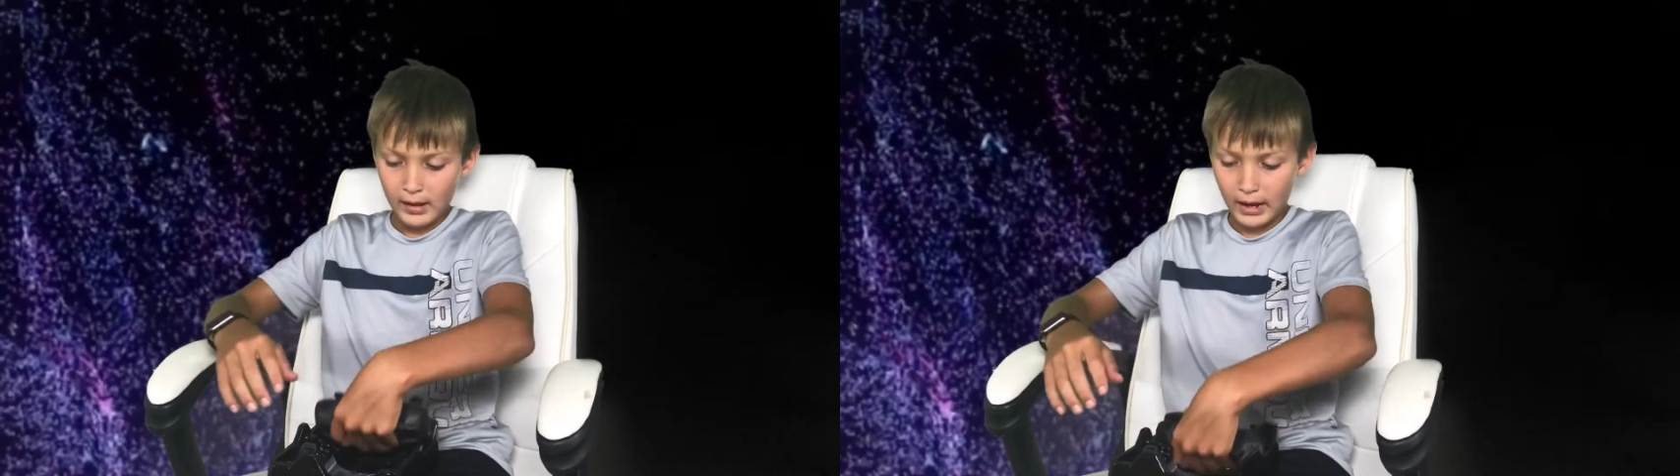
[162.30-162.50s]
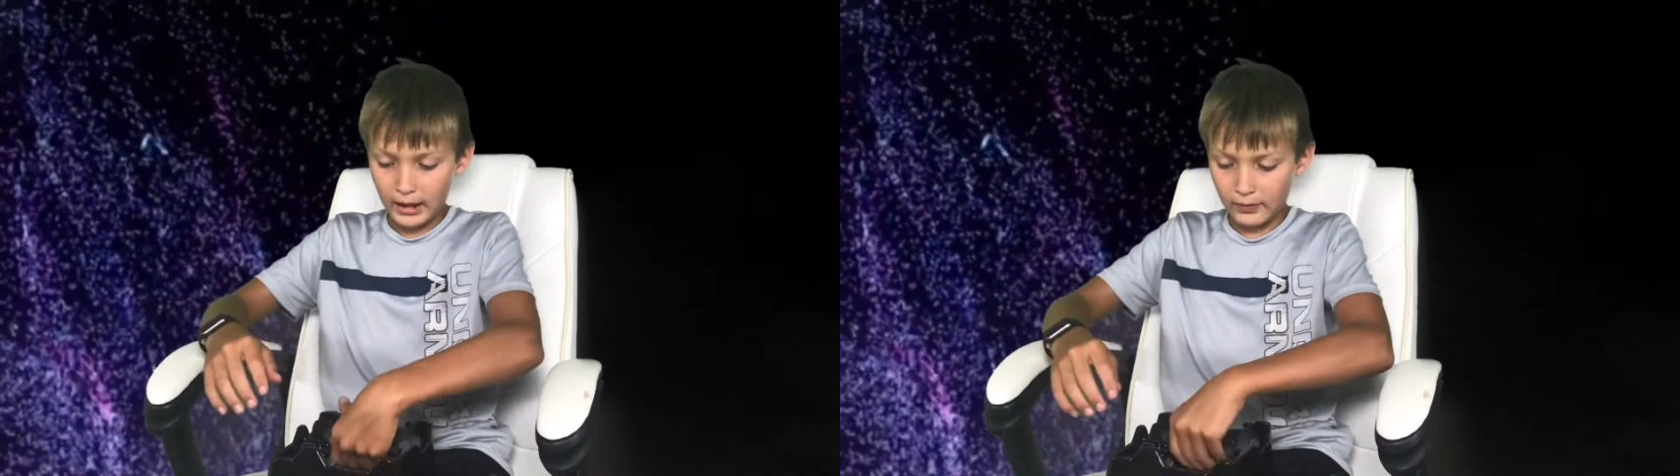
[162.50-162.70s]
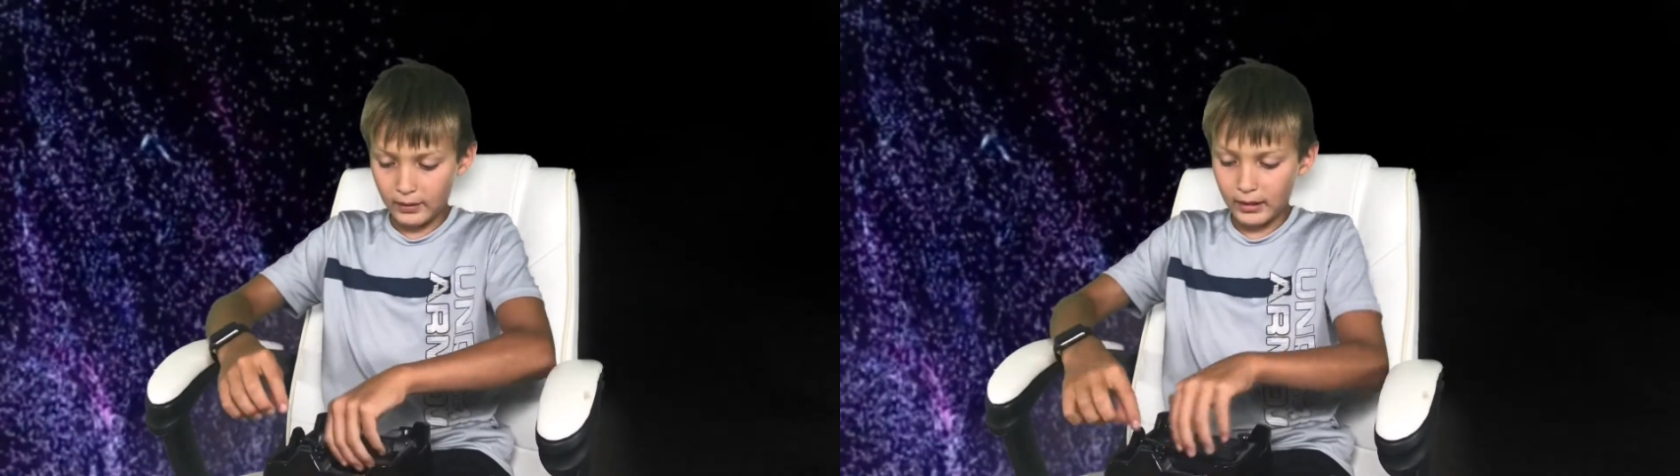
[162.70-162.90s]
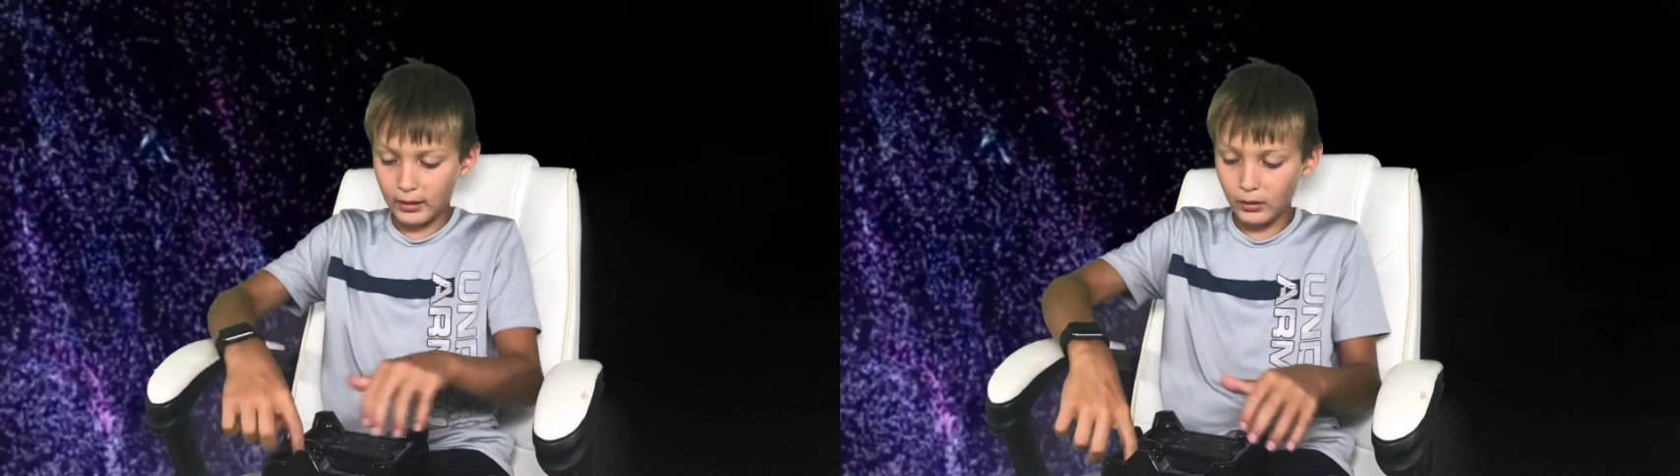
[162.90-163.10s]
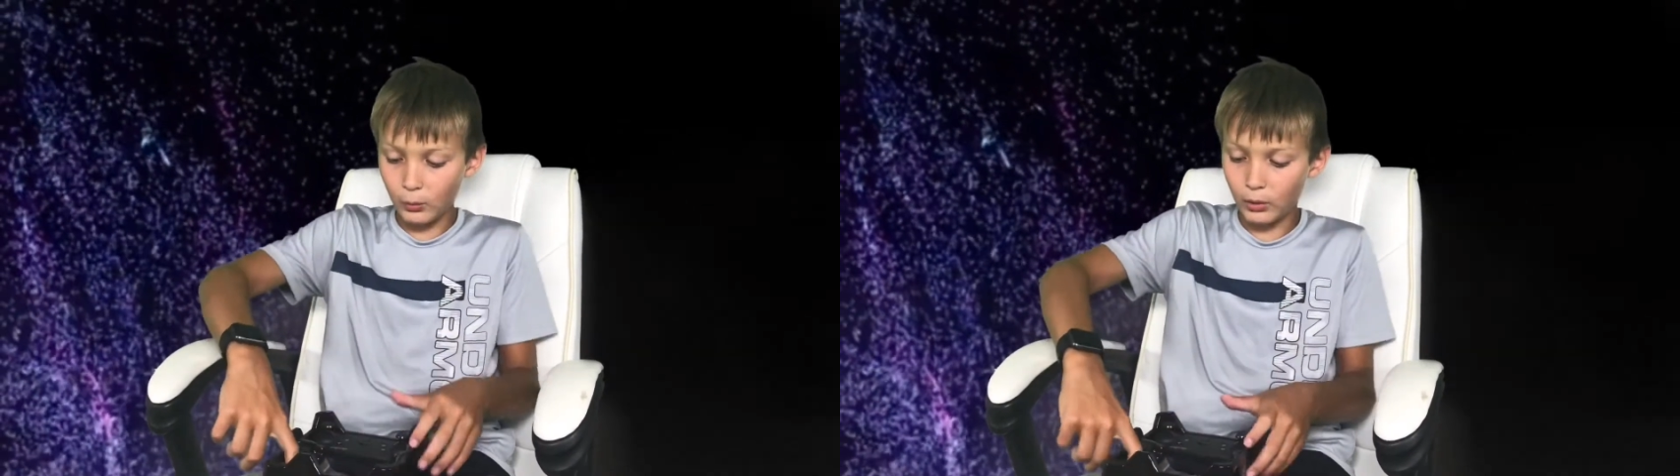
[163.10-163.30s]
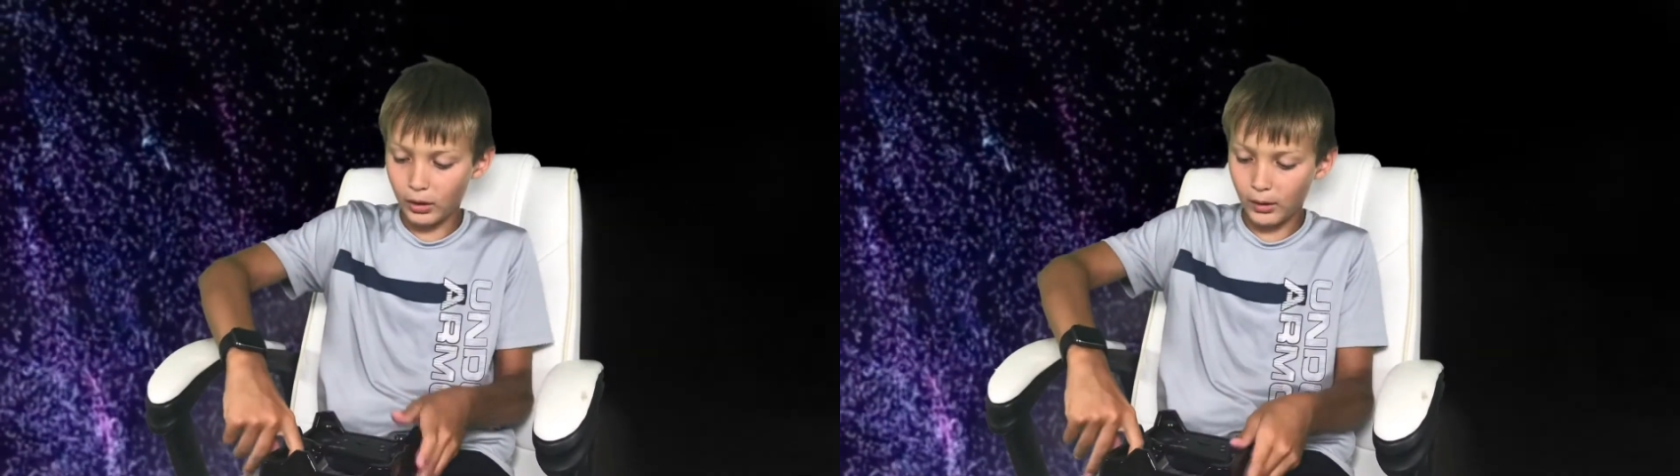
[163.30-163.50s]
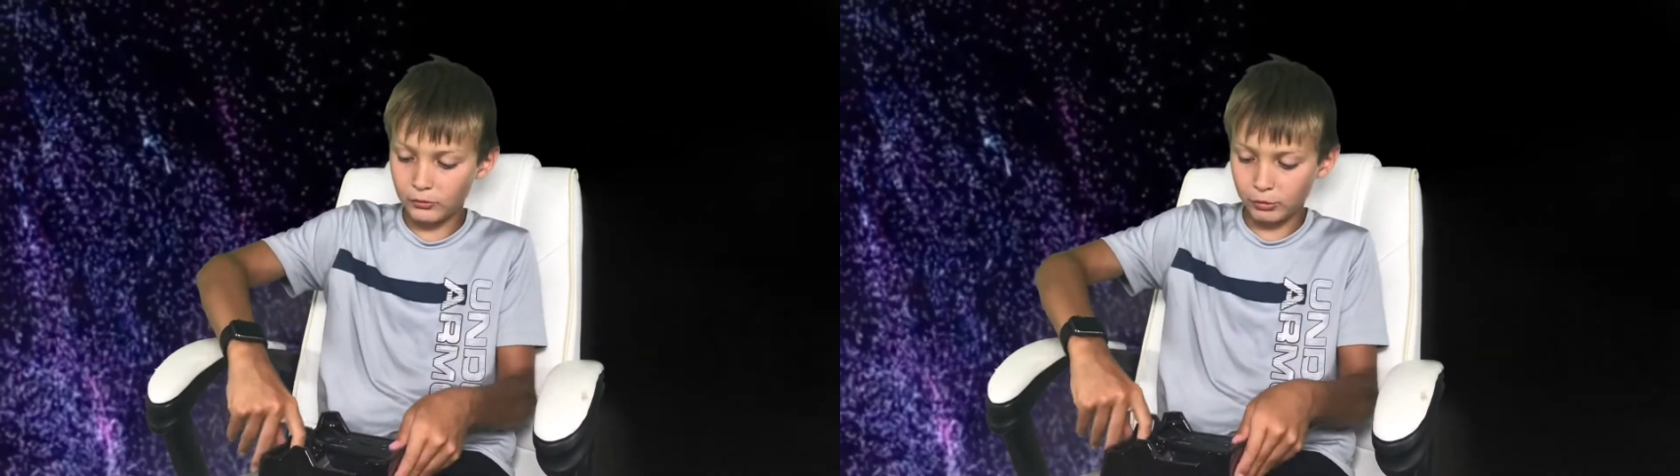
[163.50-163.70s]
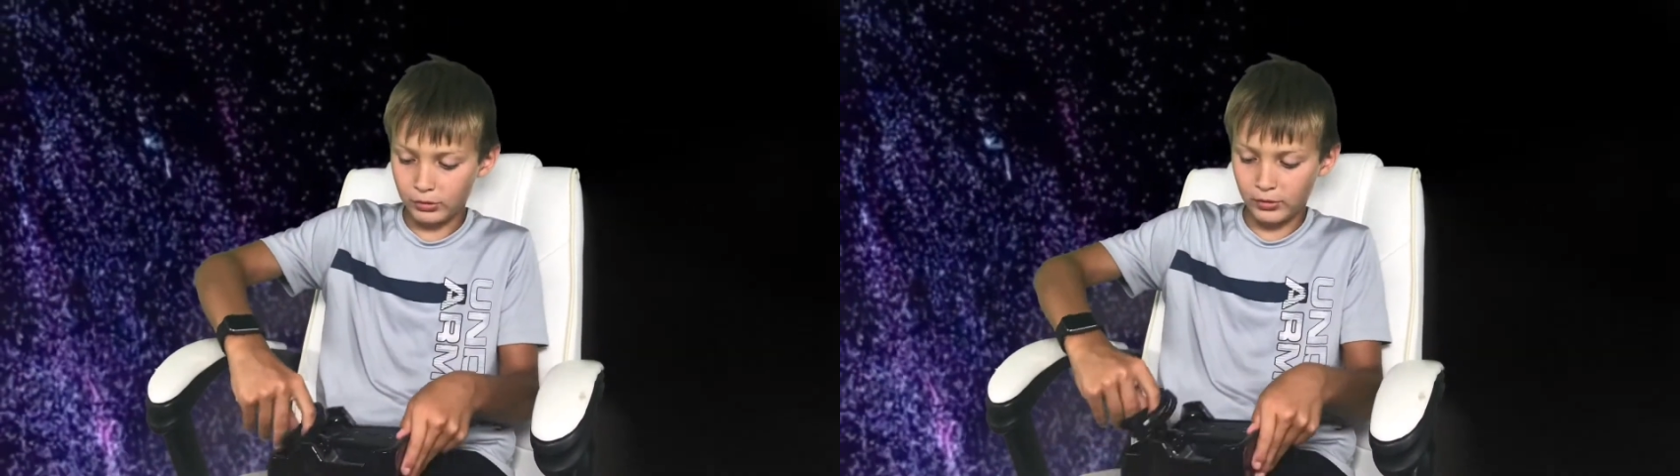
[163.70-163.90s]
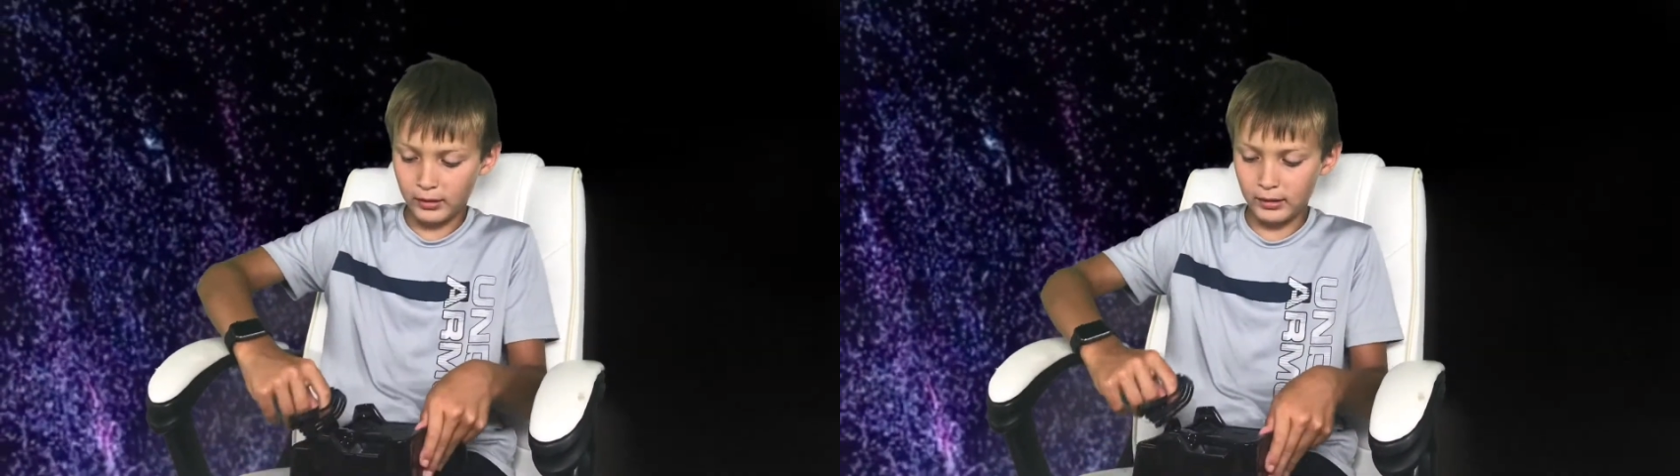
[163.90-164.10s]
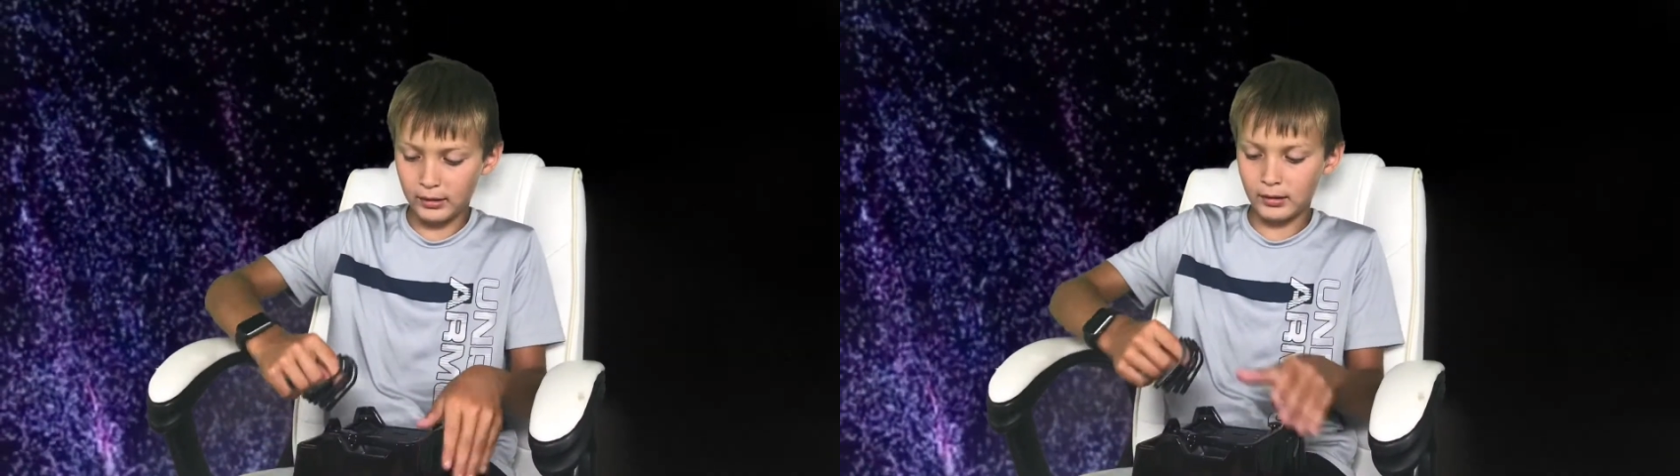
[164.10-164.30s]
And then what comes with
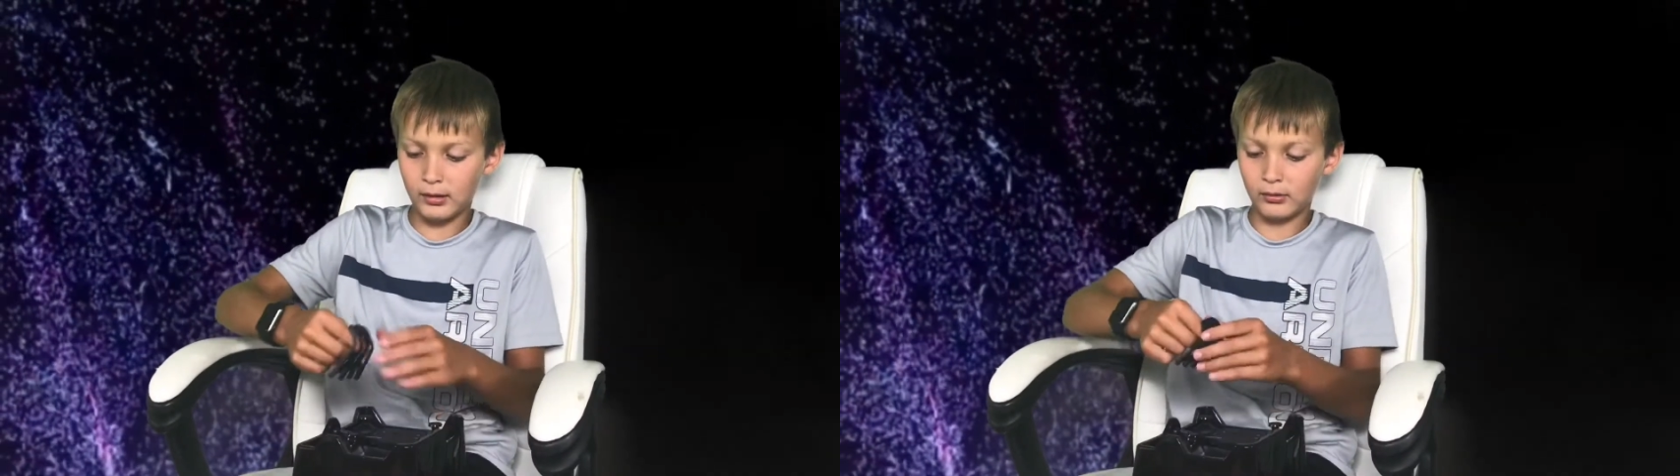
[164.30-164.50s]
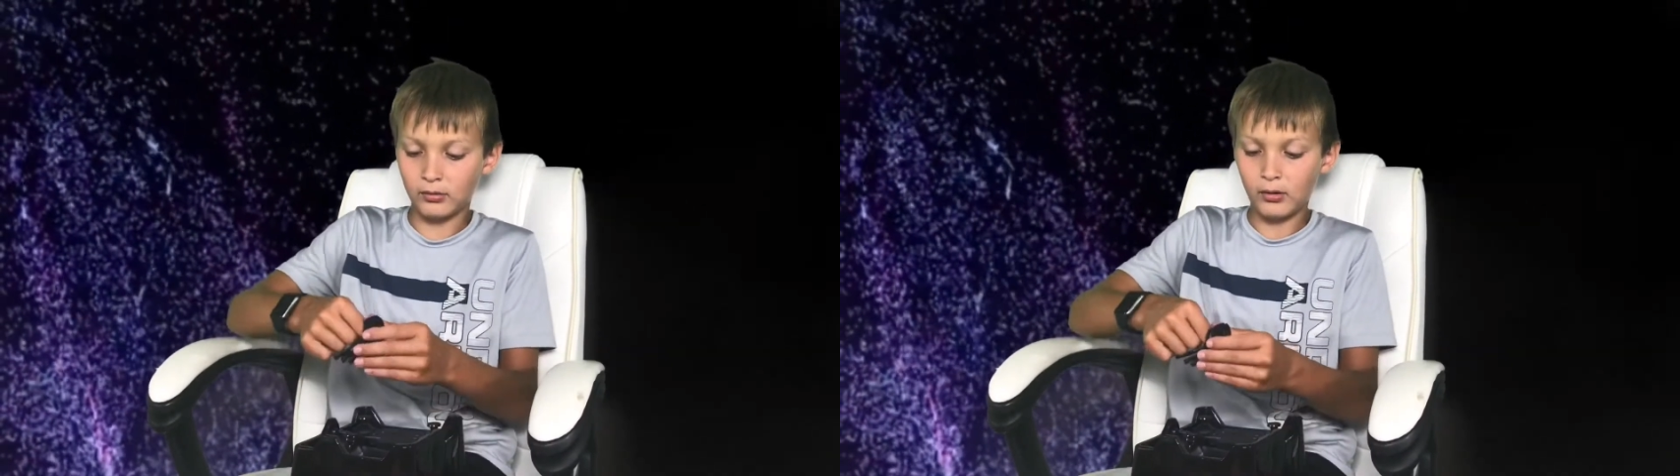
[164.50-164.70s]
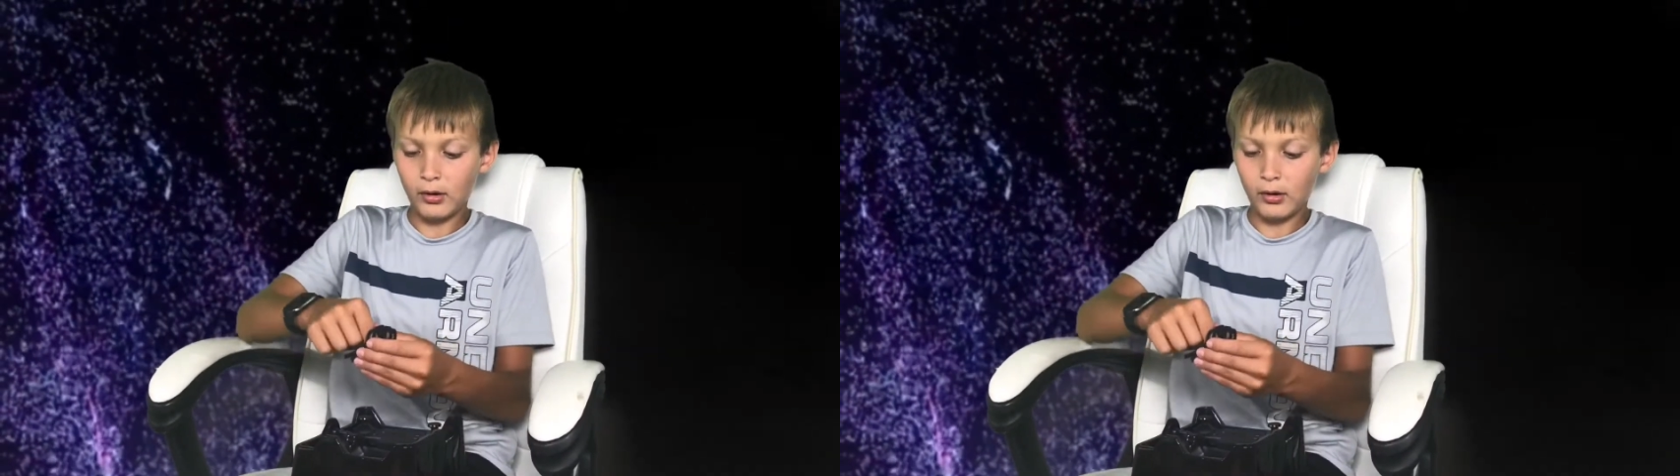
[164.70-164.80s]
it is